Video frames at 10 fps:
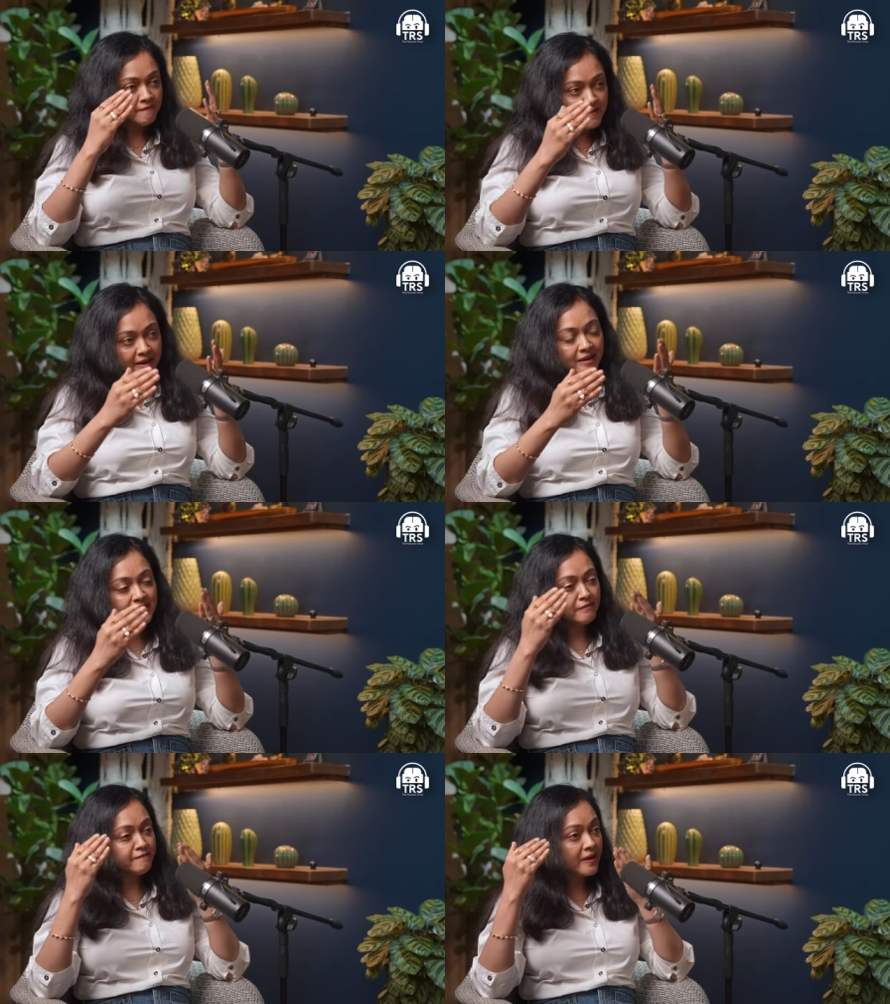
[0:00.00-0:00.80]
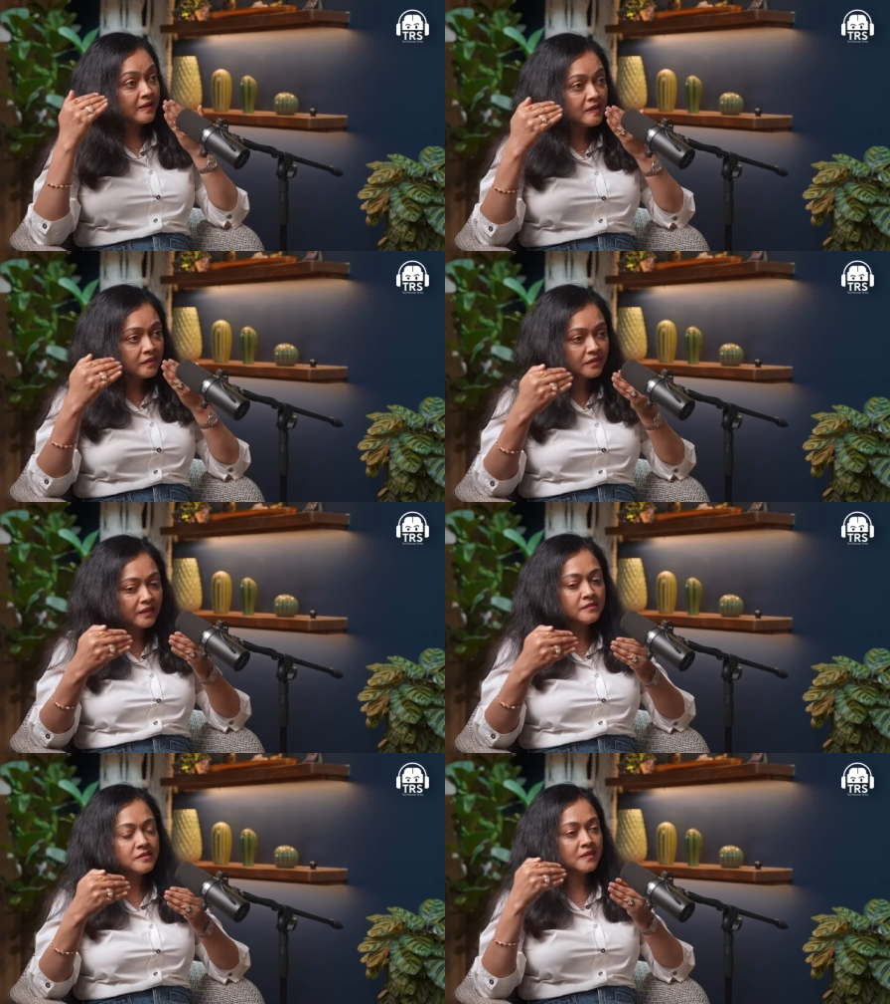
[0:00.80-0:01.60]
Whereas a very
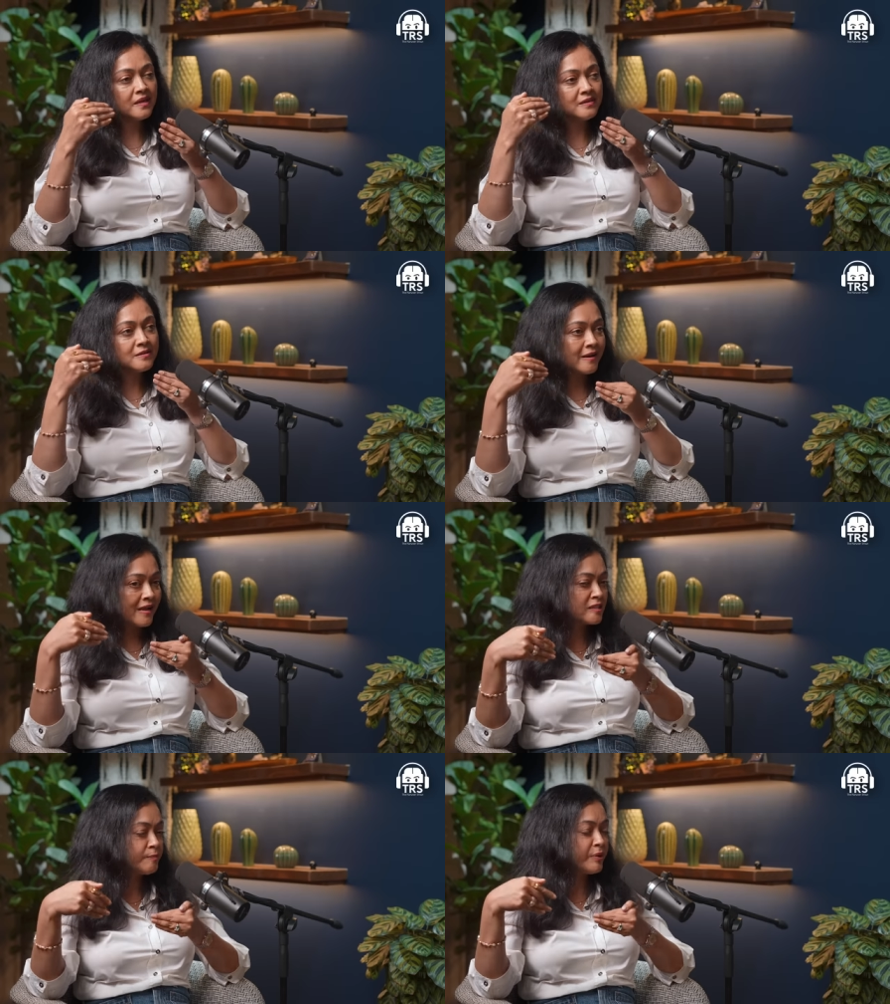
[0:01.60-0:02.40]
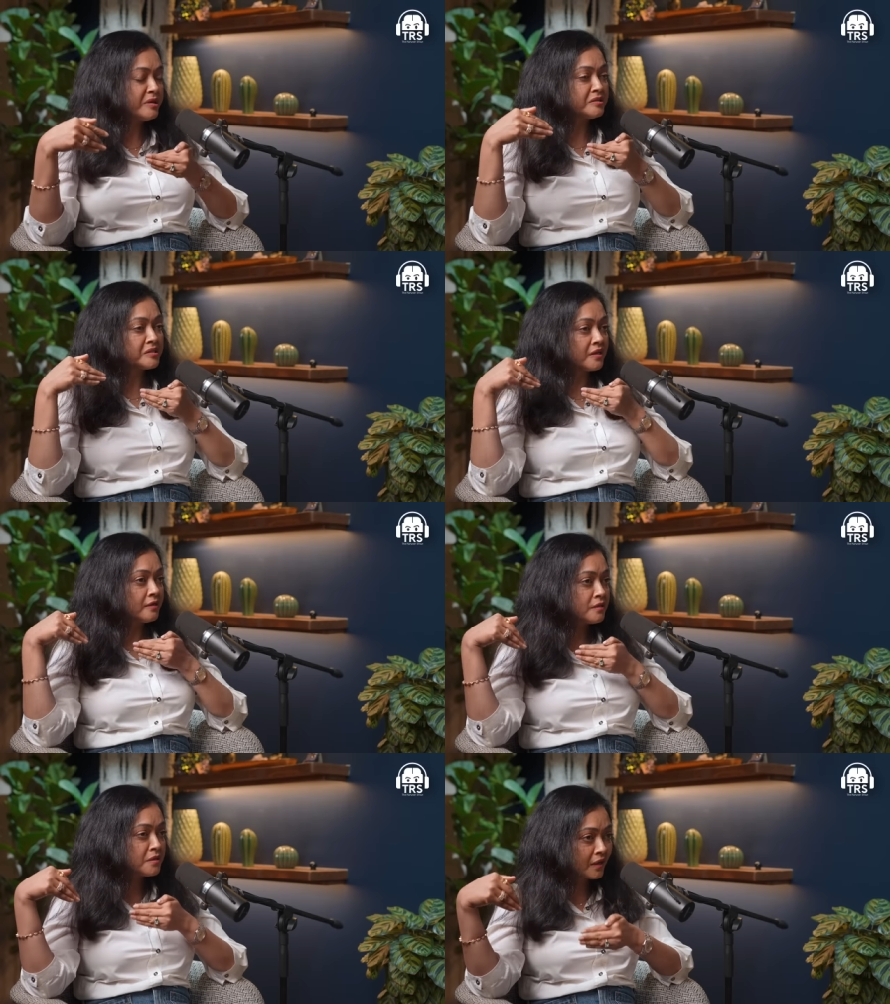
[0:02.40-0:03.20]
thin skin, transparent
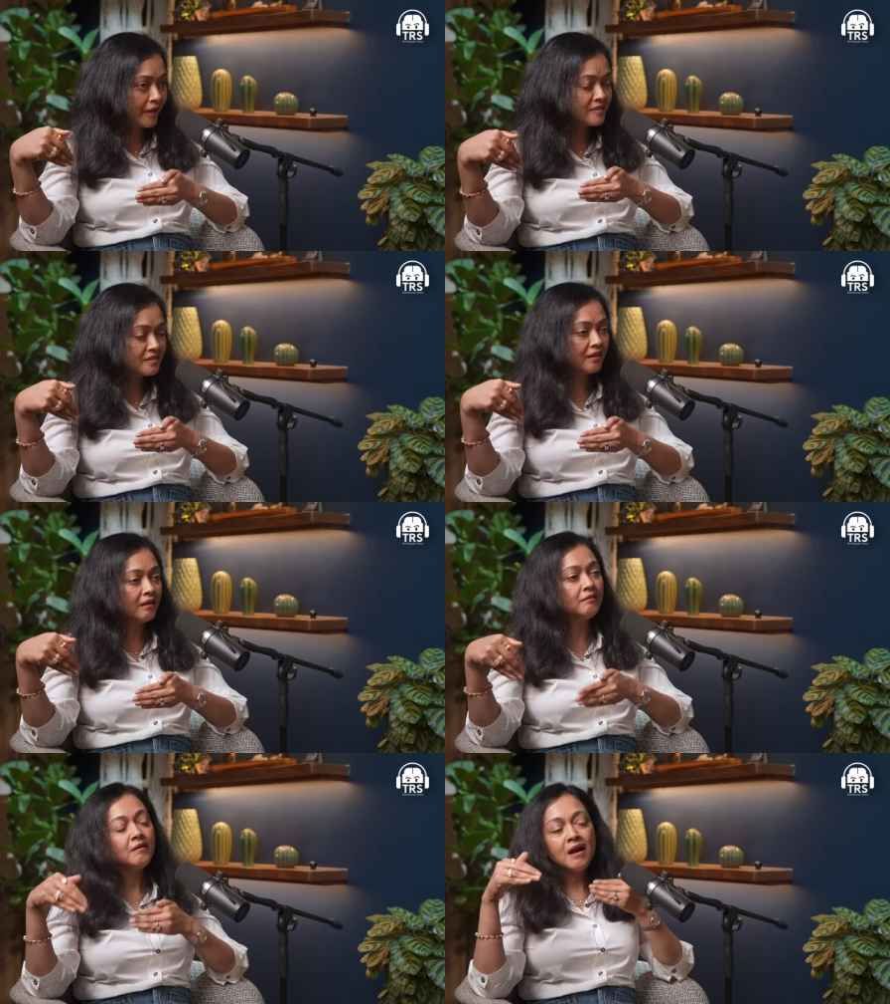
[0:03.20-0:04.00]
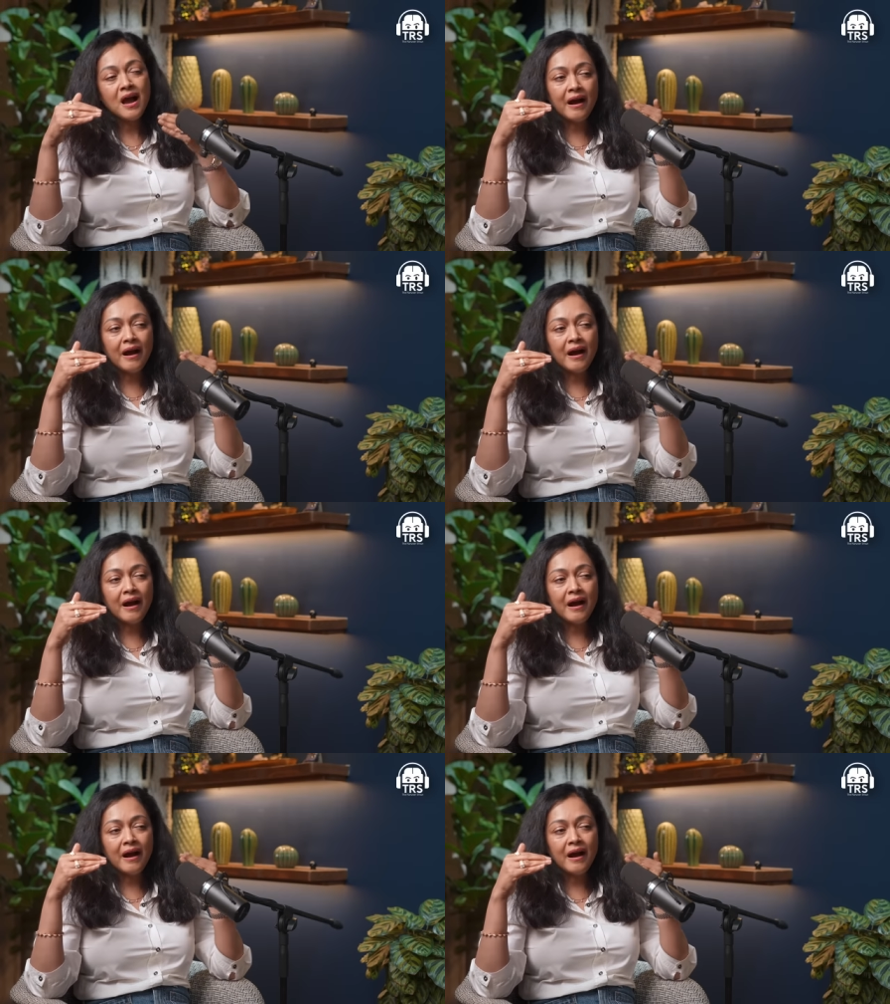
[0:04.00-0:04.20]
skin, dry skin,